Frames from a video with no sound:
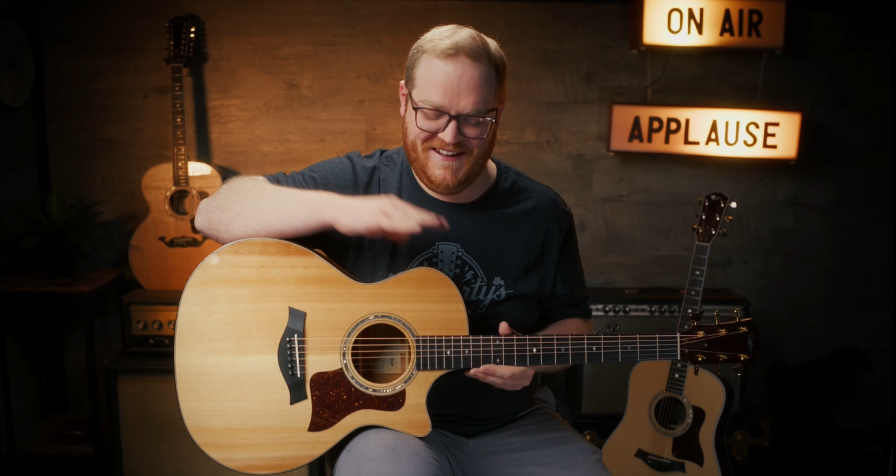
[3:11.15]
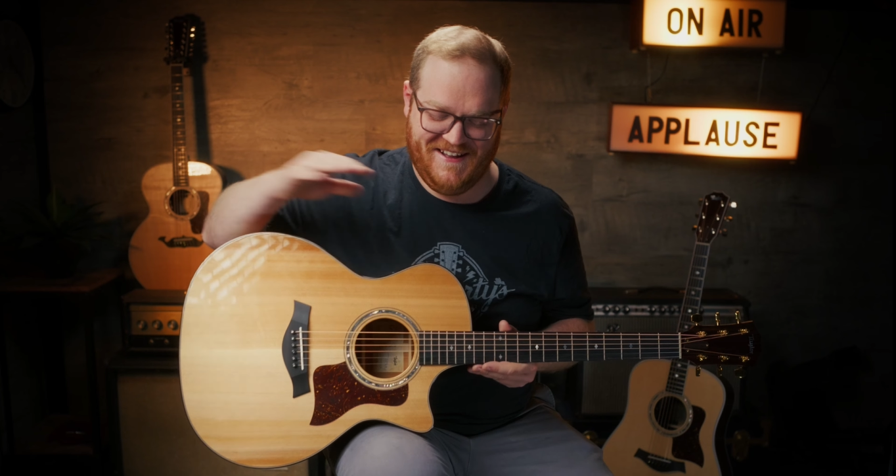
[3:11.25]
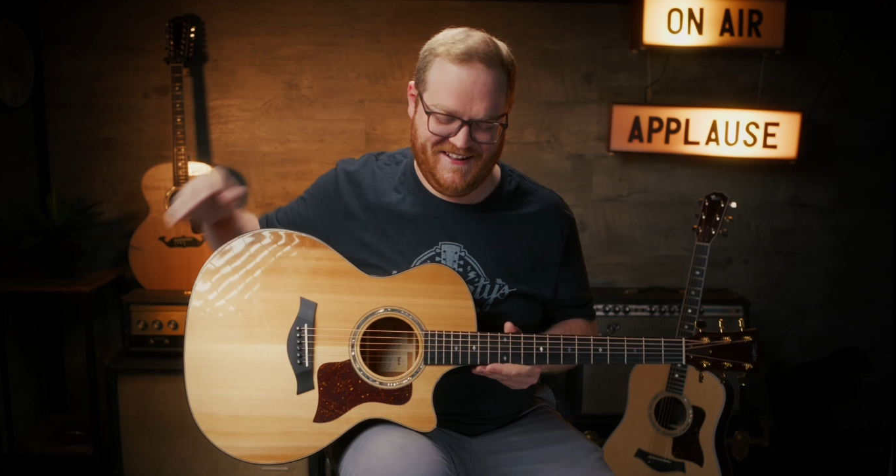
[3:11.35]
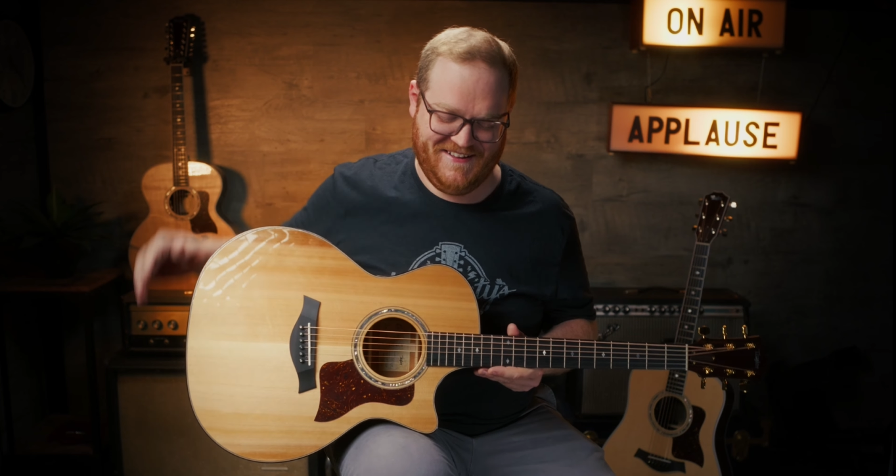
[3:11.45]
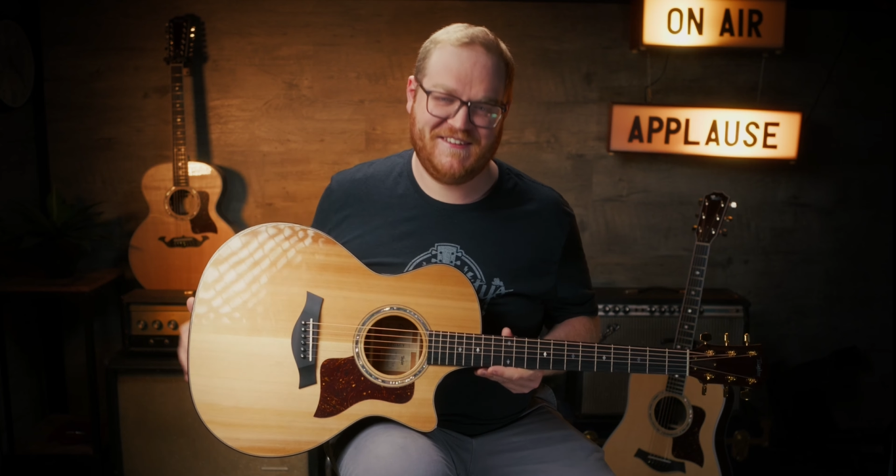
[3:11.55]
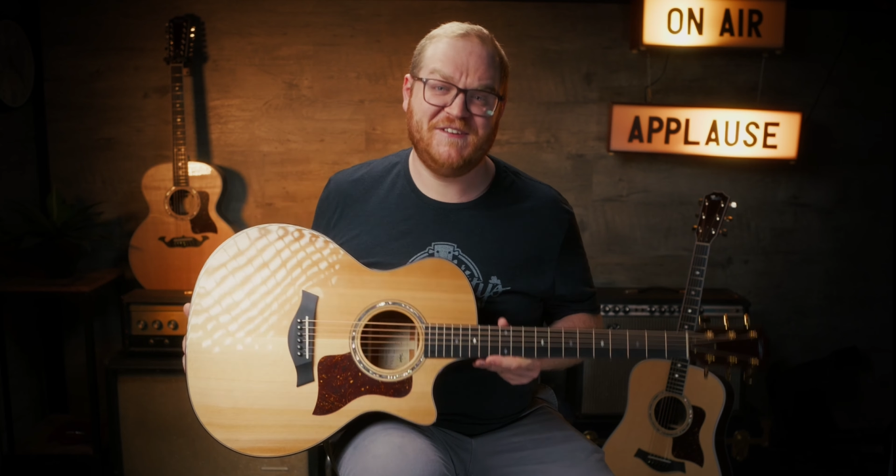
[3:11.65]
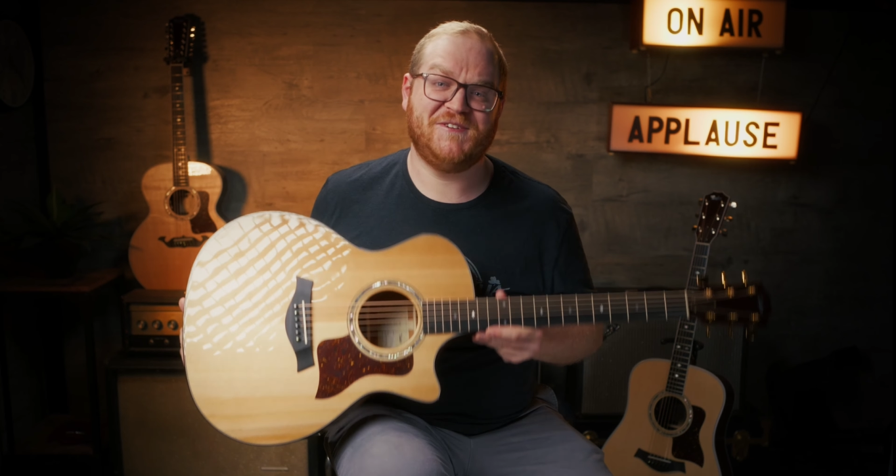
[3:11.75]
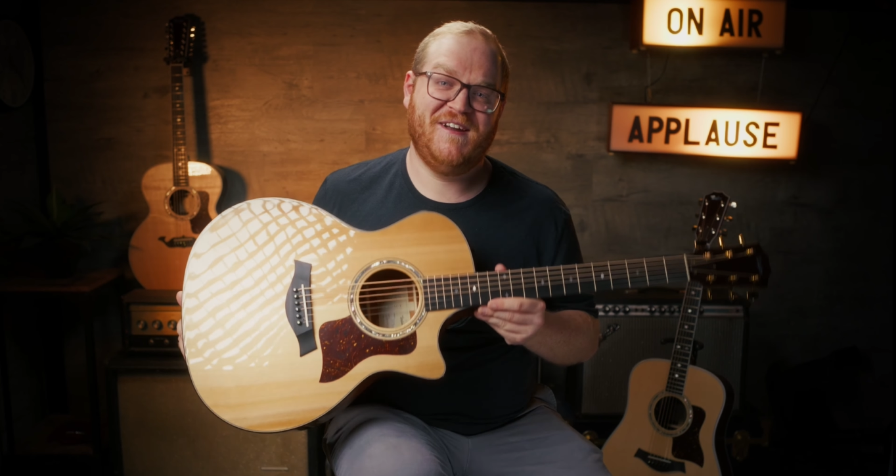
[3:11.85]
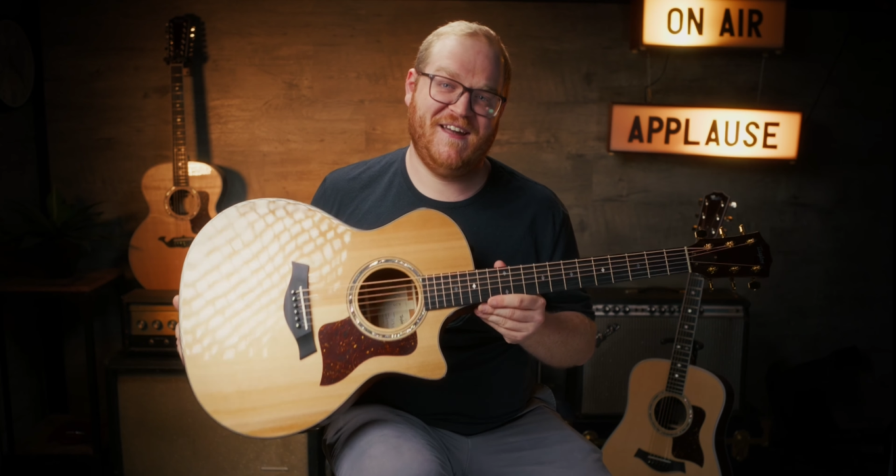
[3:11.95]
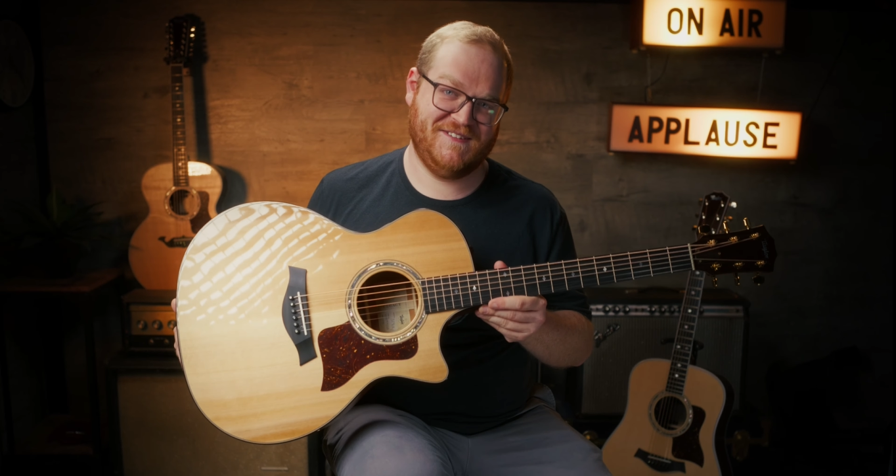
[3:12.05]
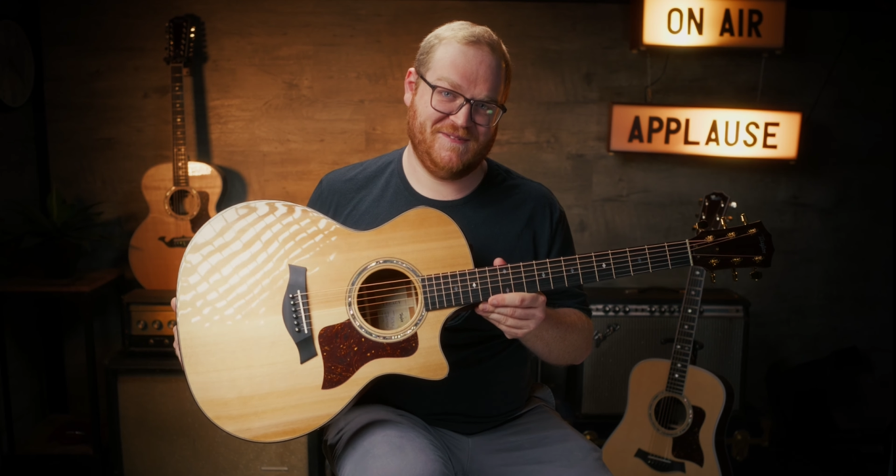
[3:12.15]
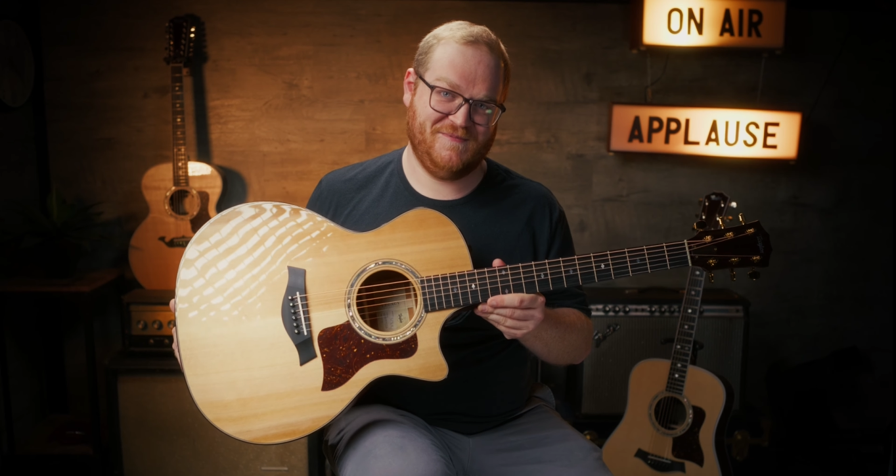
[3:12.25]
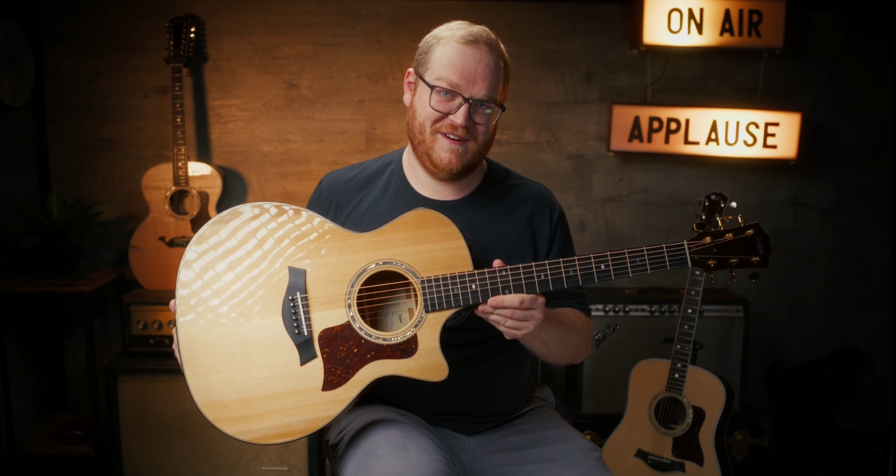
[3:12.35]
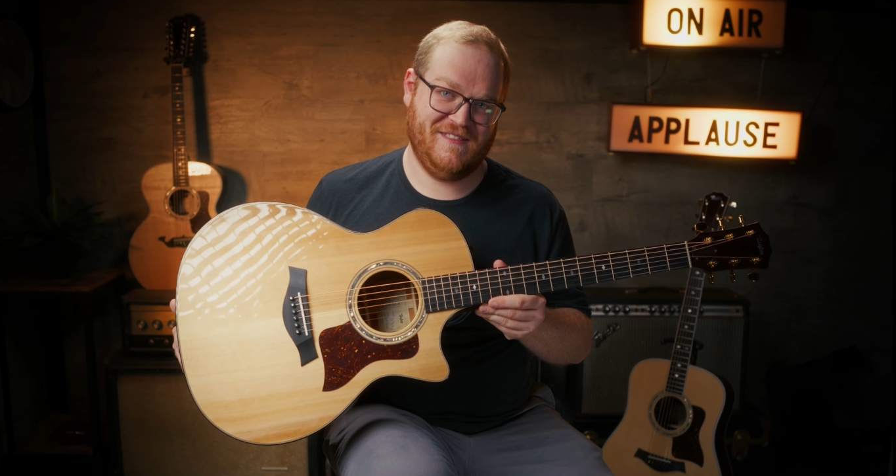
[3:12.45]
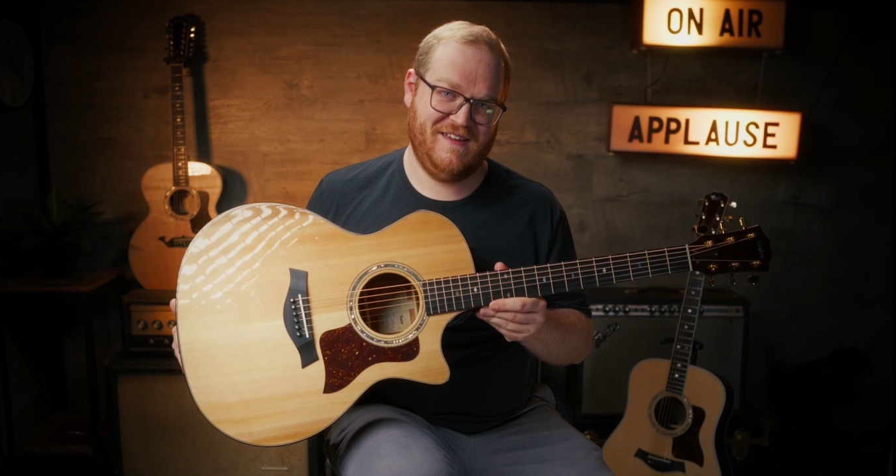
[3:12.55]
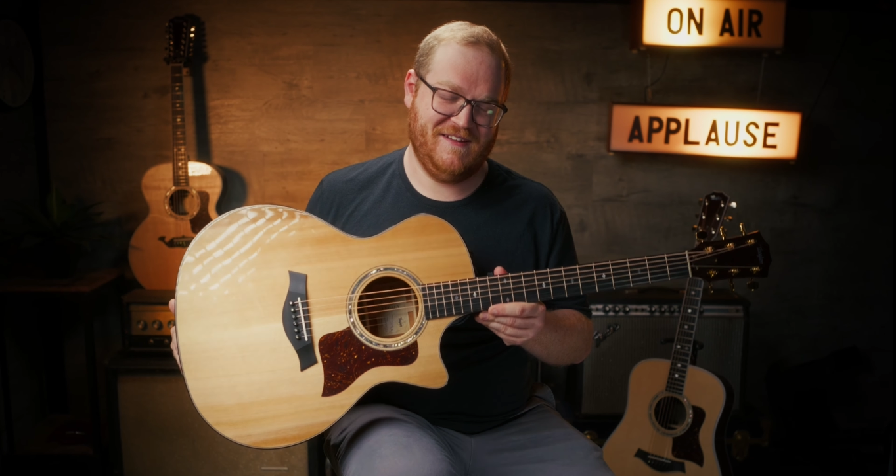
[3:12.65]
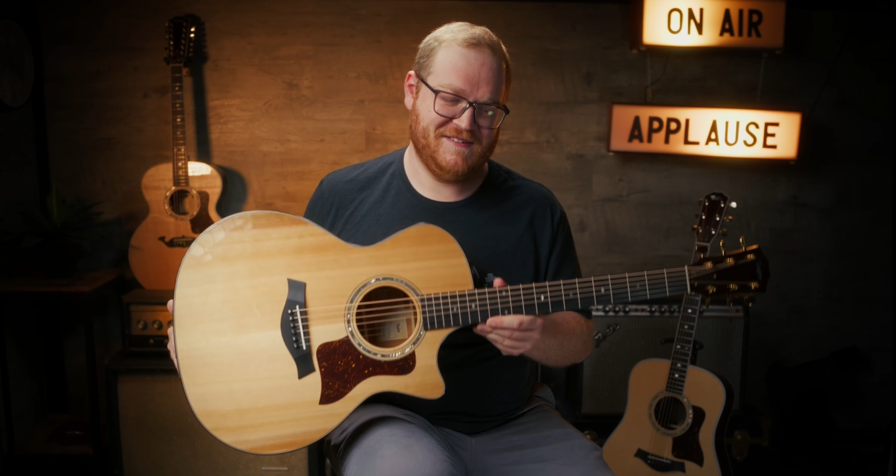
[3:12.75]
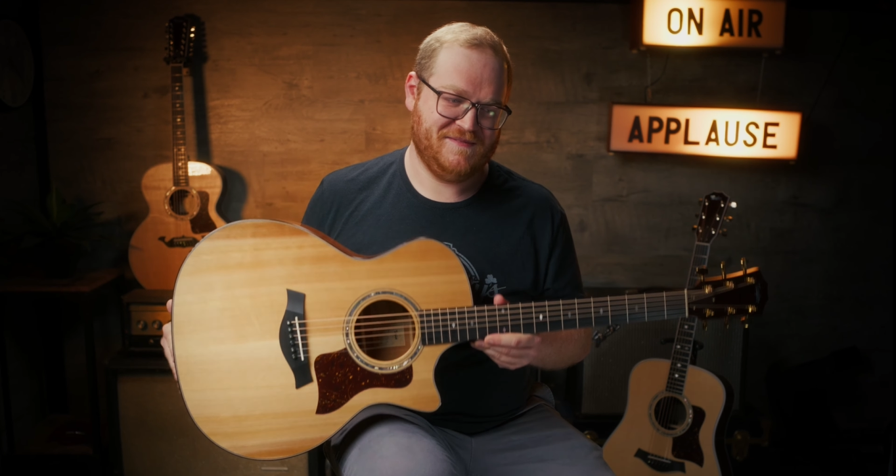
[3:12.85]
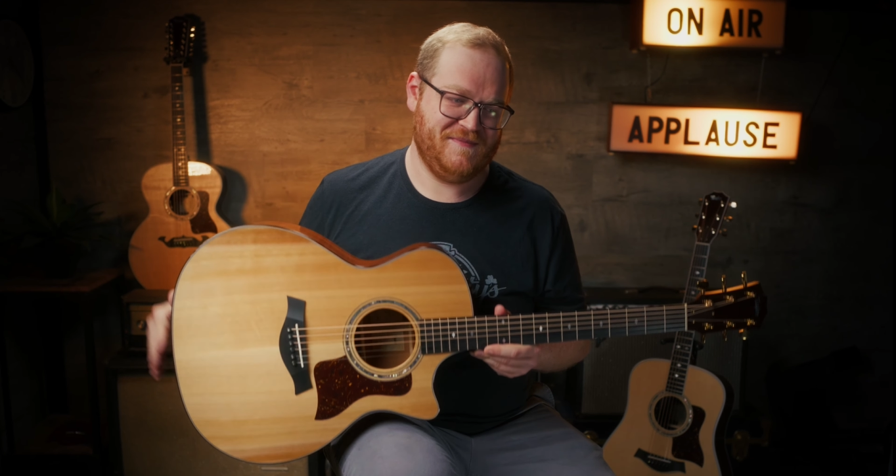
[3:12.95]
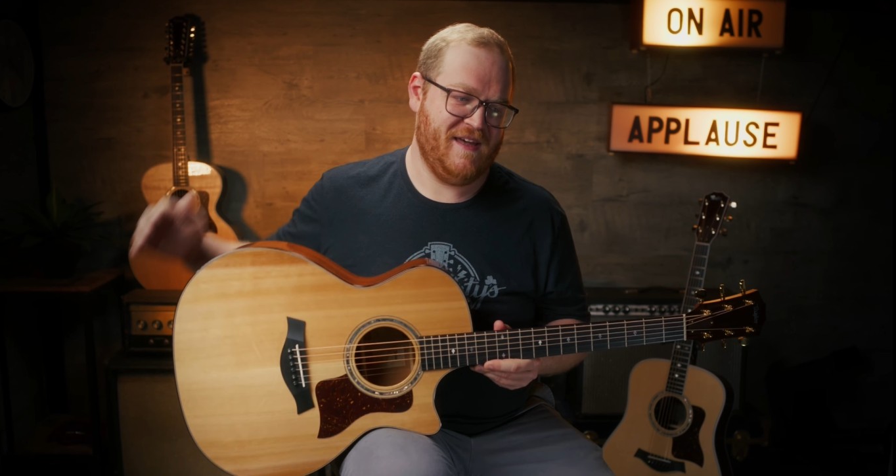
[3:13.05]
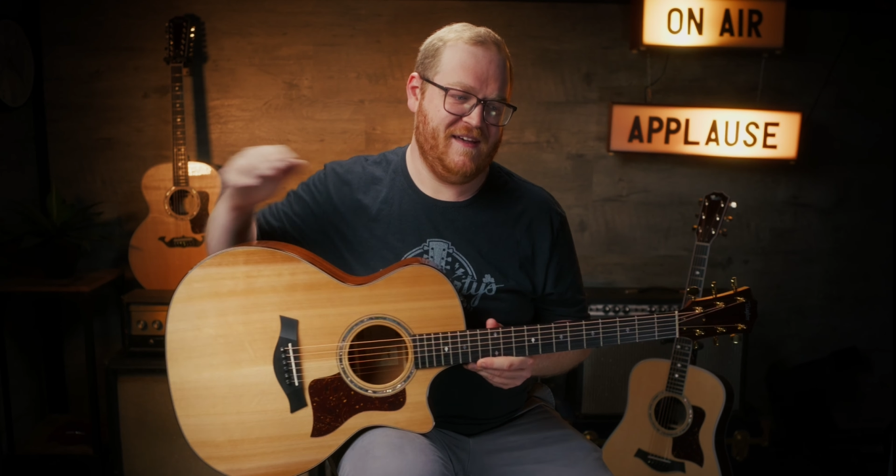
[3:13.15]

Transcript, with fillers: uh, get your hands on one of these.